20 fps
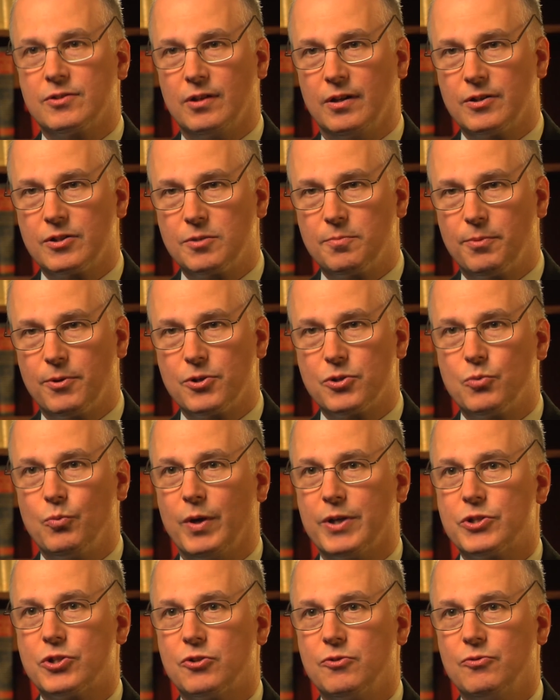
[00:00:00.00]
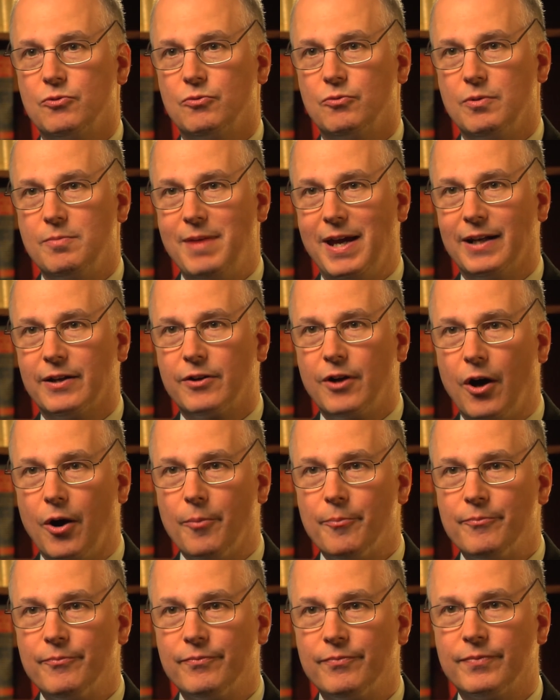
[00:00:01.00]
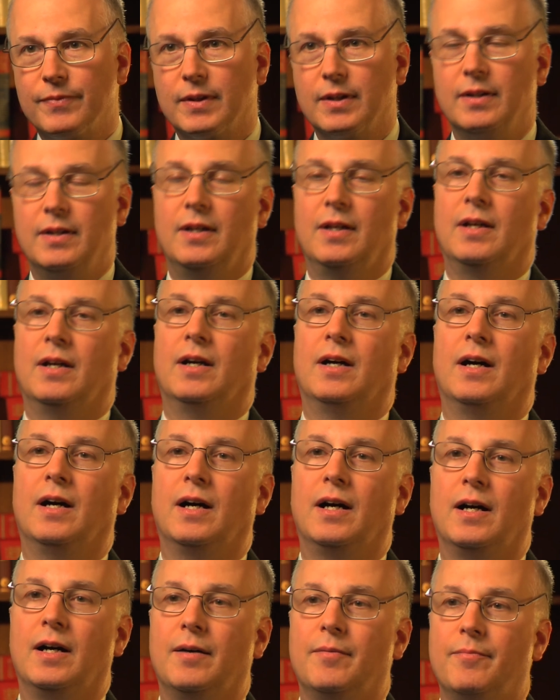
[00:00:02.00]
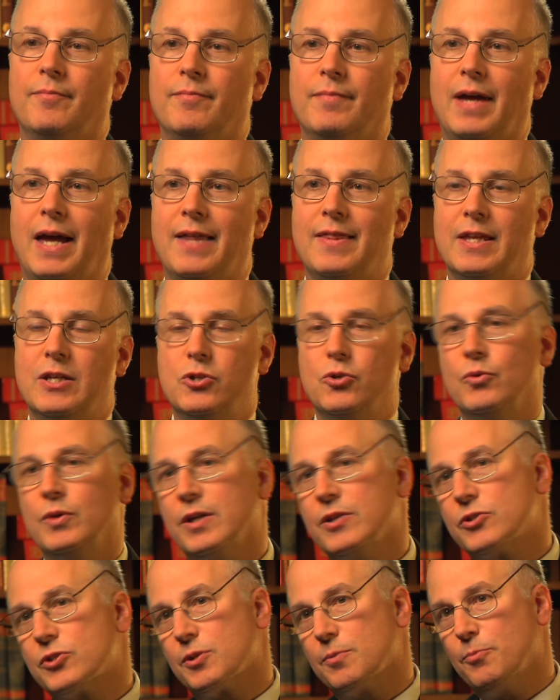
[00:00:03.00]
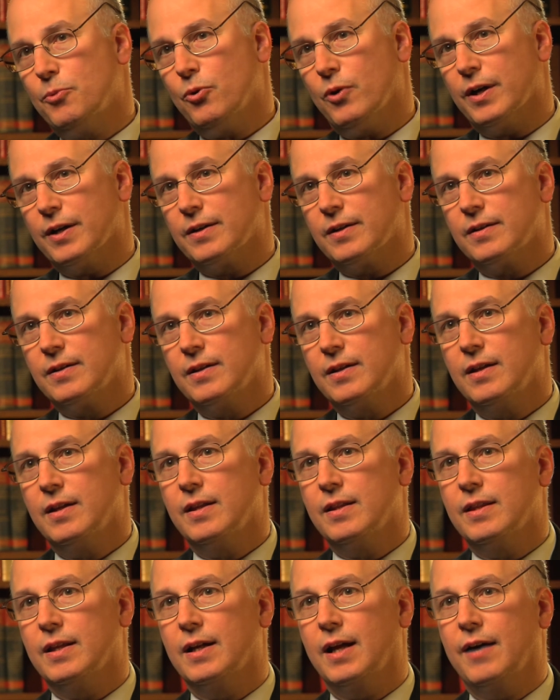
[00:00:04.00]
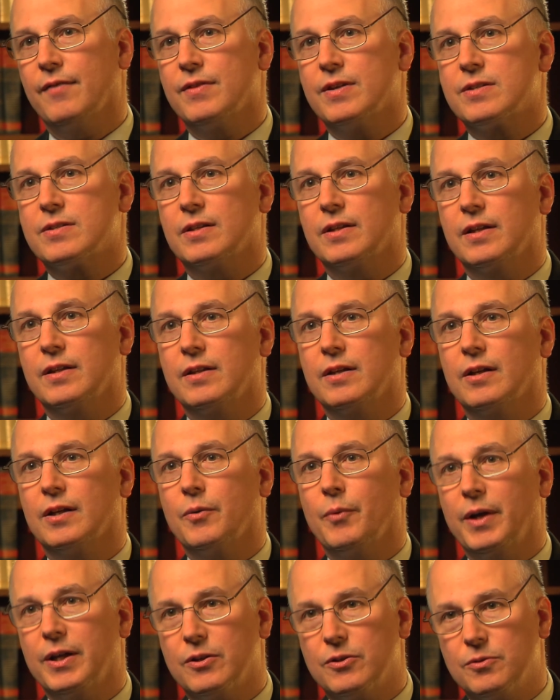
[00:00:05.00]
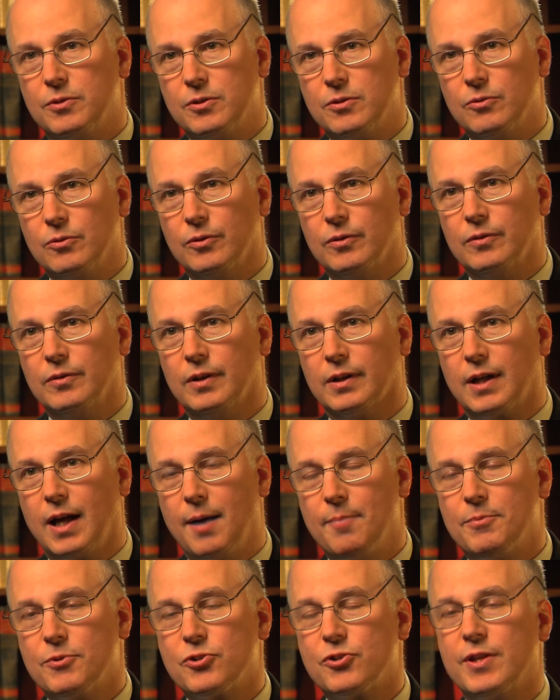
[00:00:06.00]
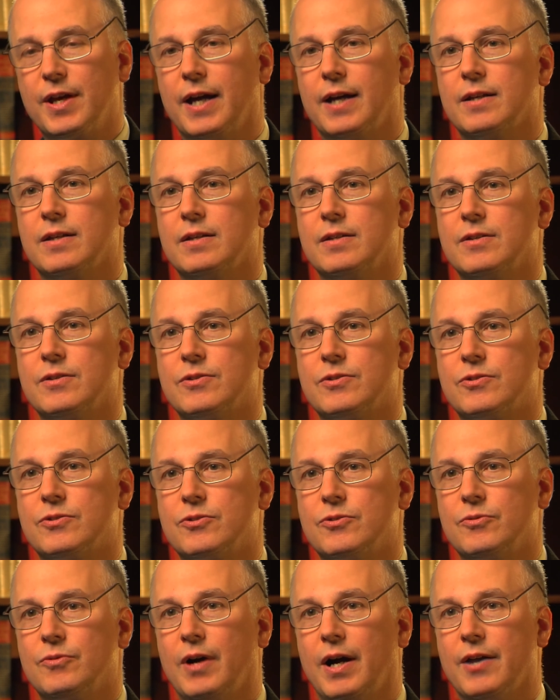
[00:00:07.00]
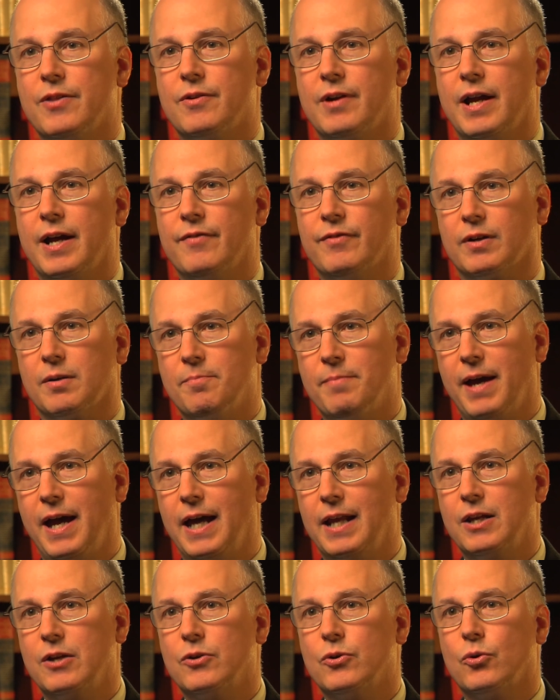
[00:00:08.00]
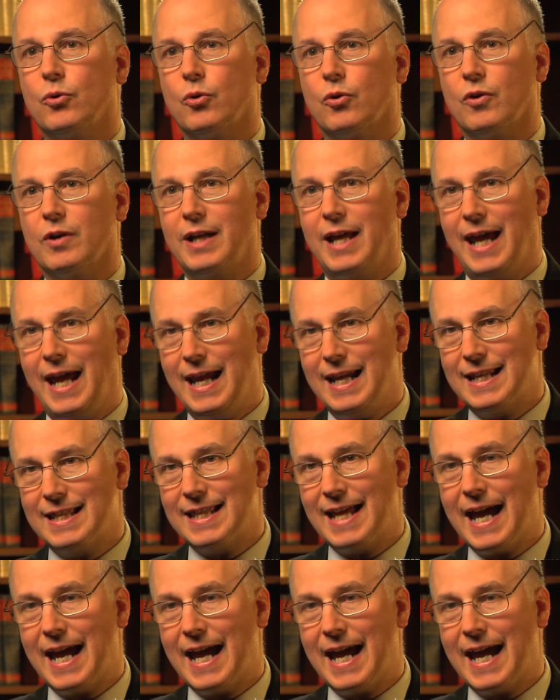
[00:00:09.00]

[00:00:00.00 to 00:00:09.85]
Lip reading: long as the person wants to remain at home and they do need support, then obviously the only way to accomplish that is to either have a companion or an aide in the